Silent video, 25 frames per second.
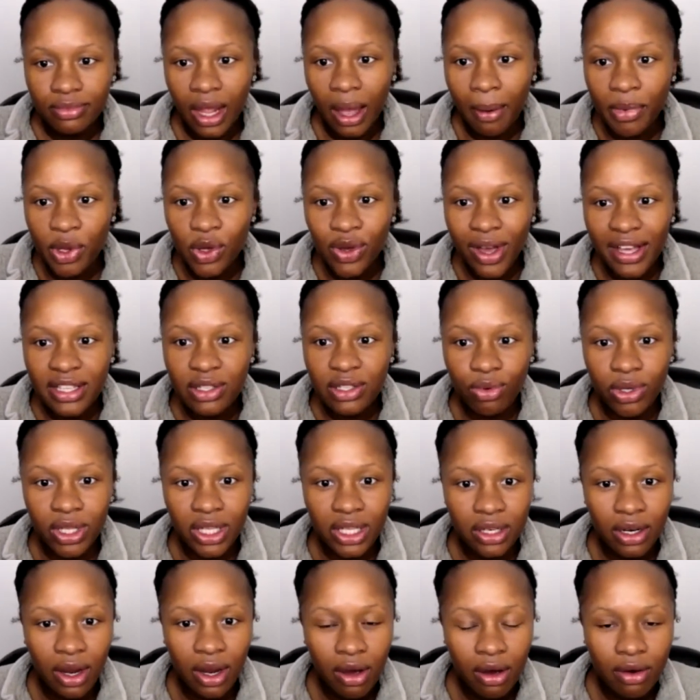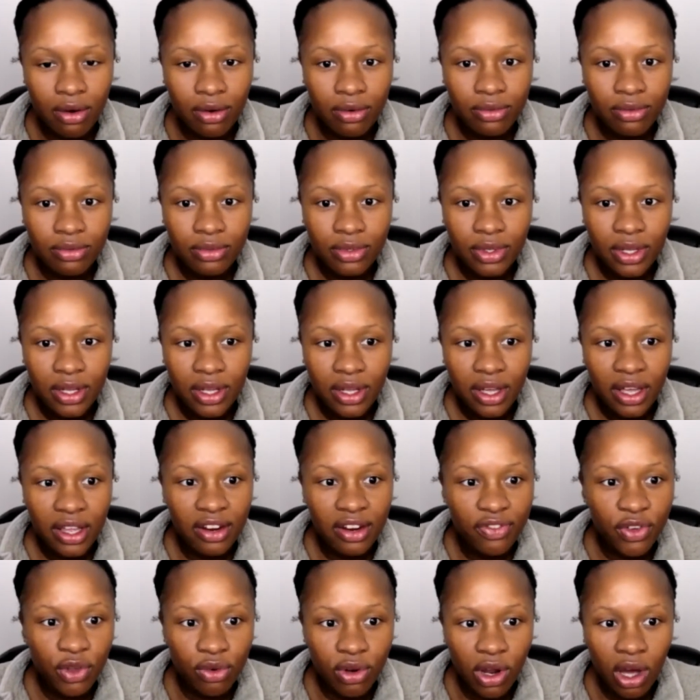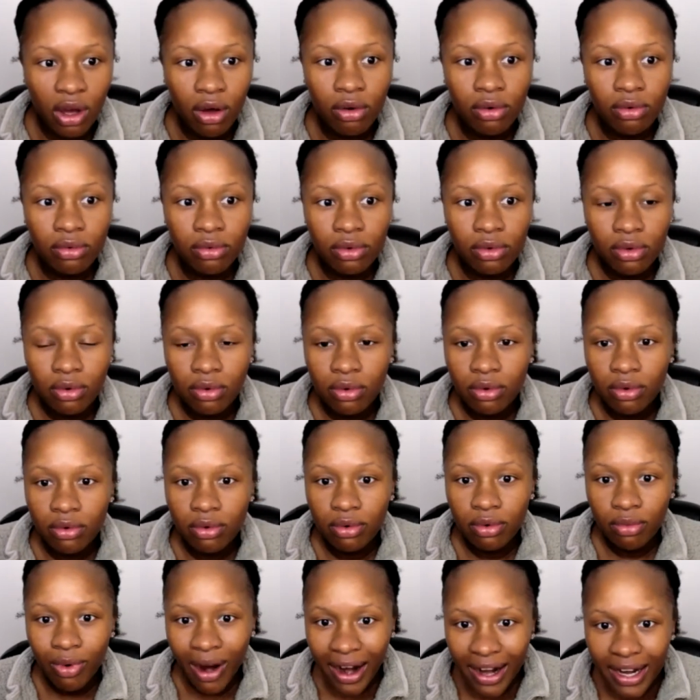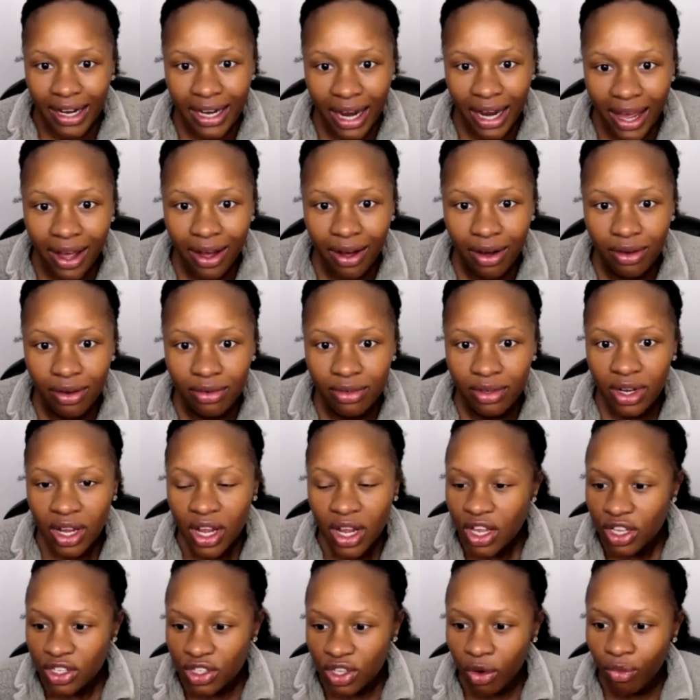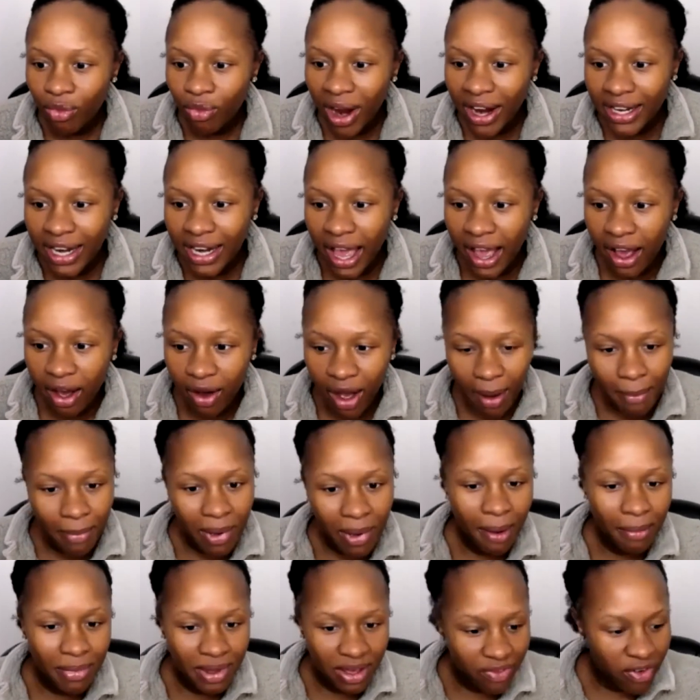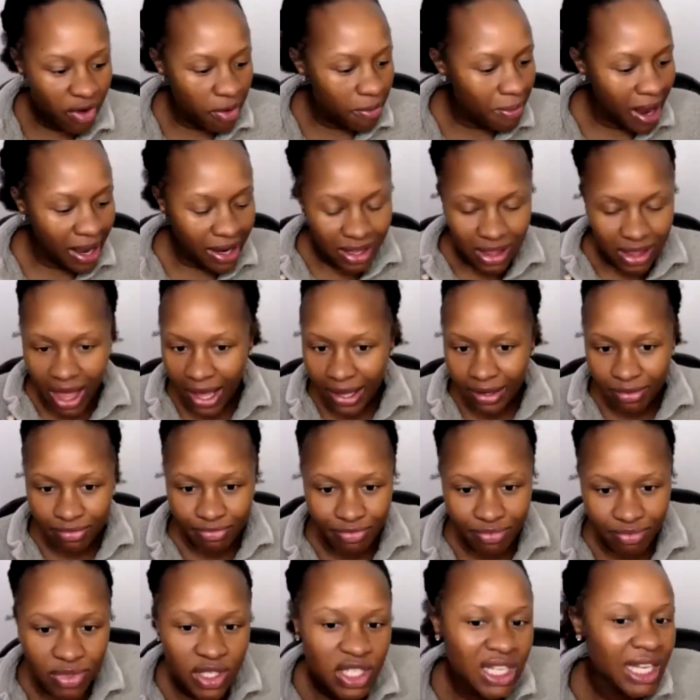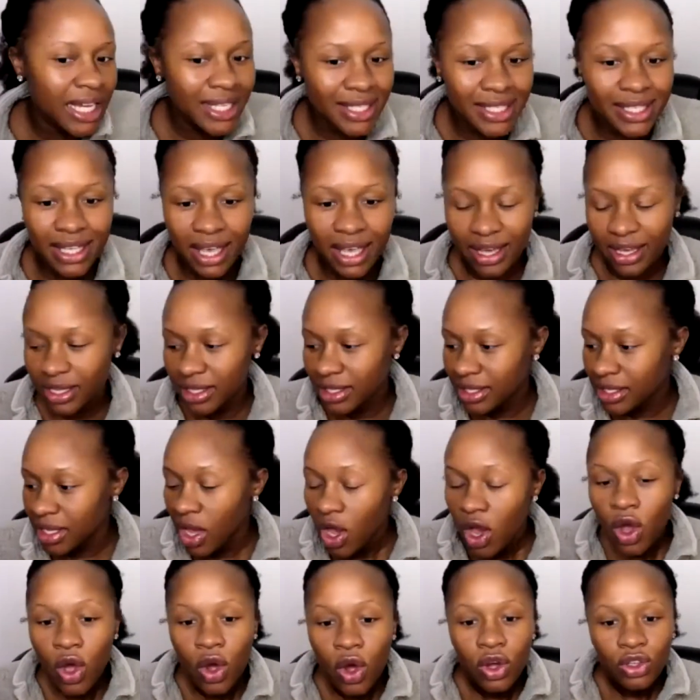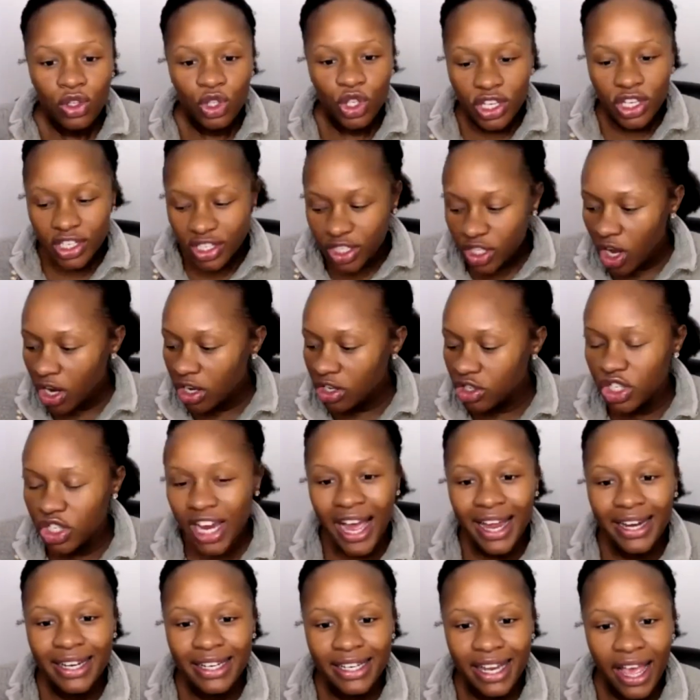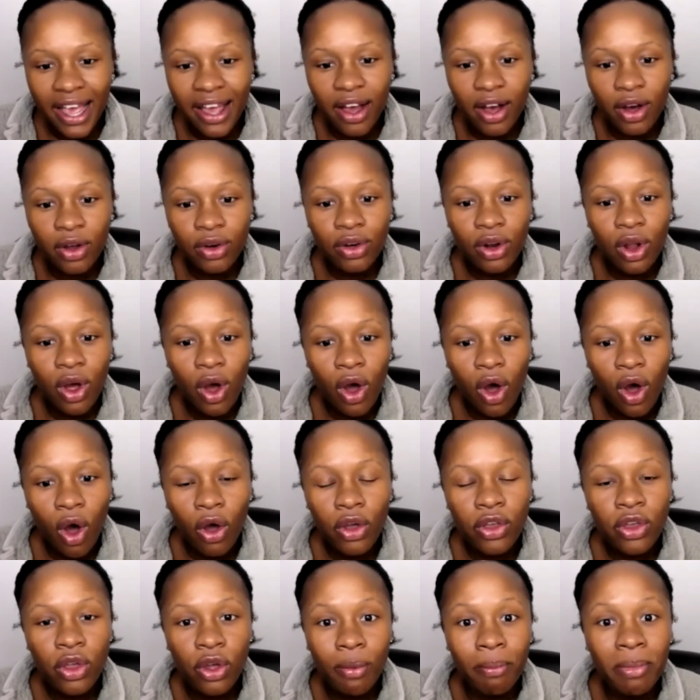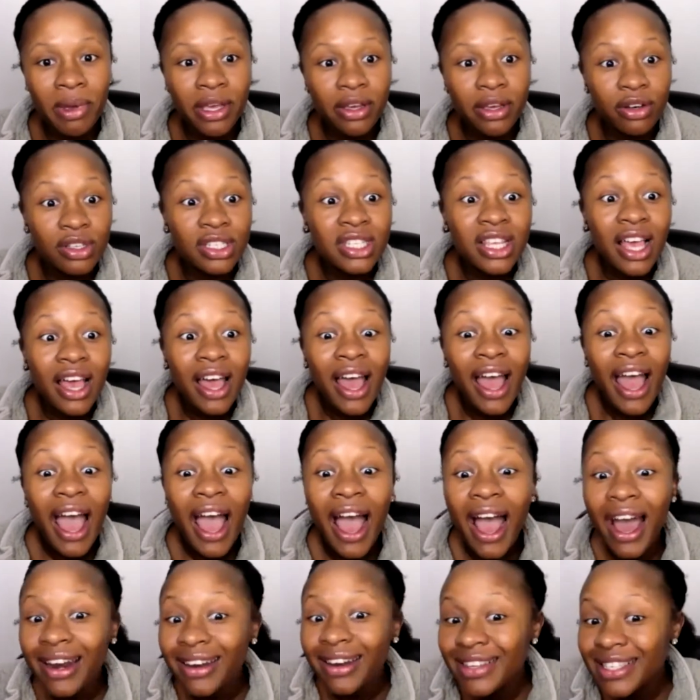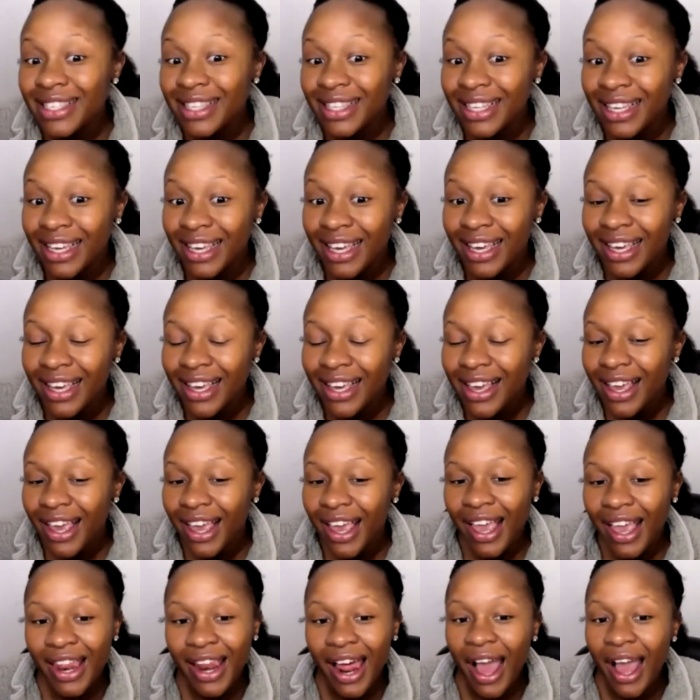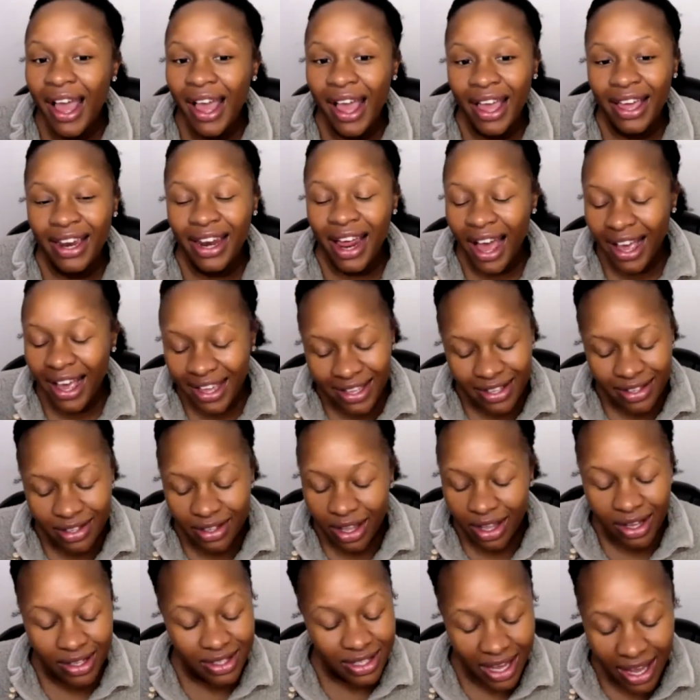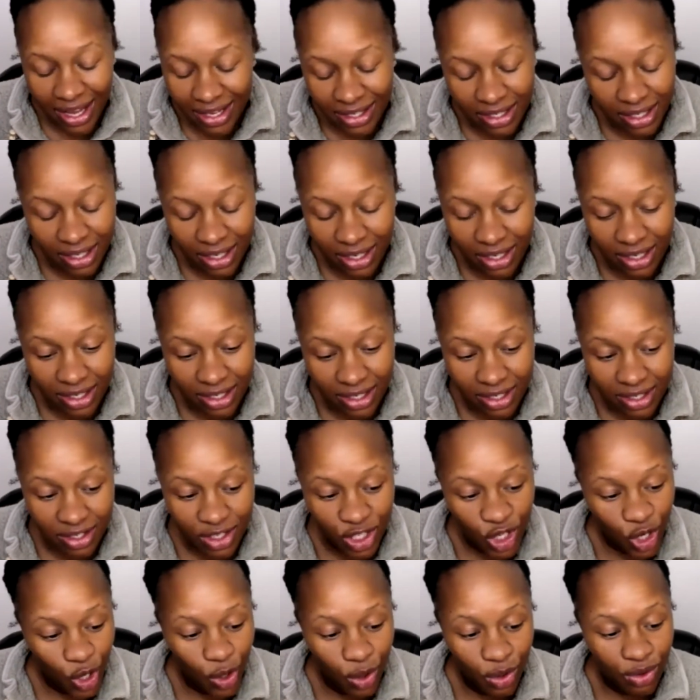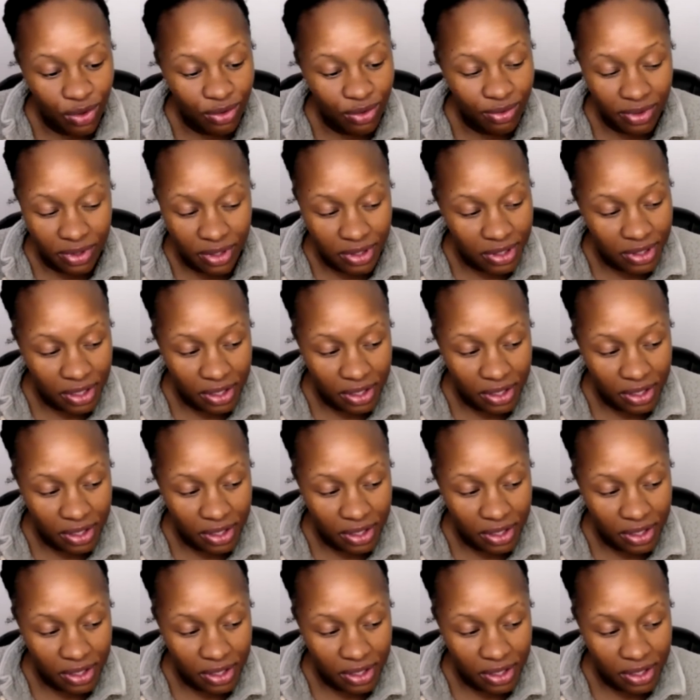How many of you guys really know? And if you don't, write it down. So right now, I'm gonna give everybody like 10 seconds. Just start jotting down all your bills. Honestly, and I can attest to this, so